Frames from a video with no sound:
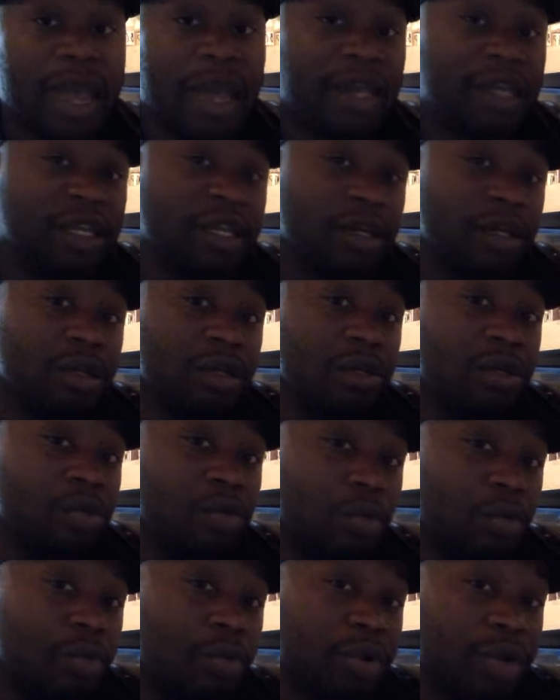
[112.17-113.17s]
and you get a
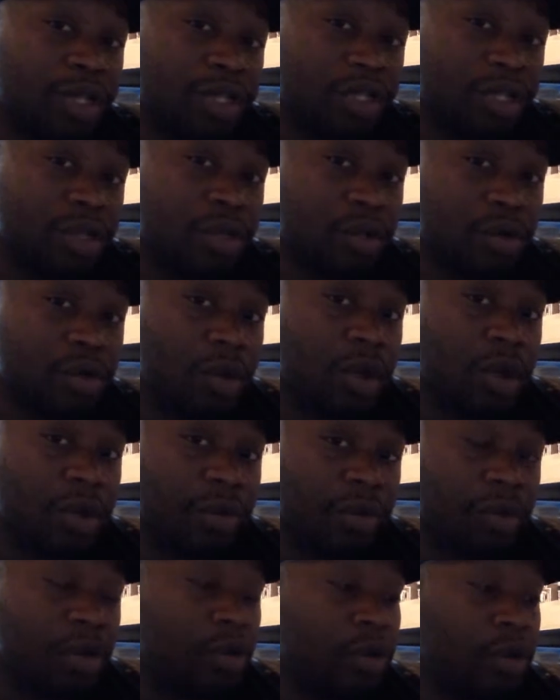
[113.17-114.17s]
0.2
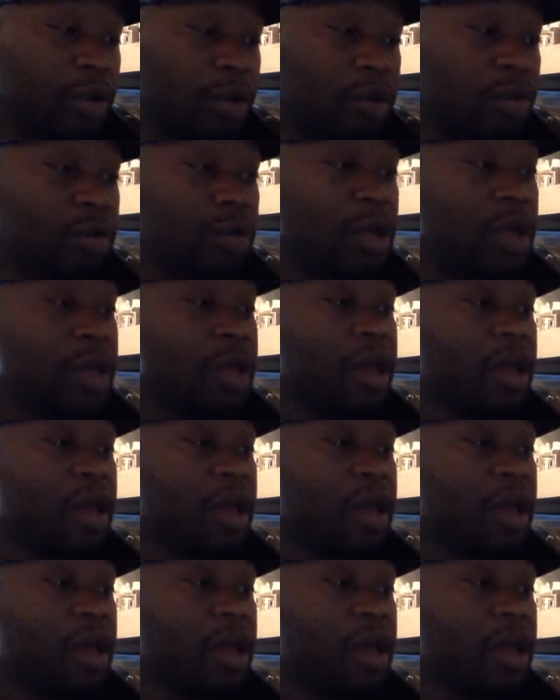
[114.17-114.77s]
ohm coil.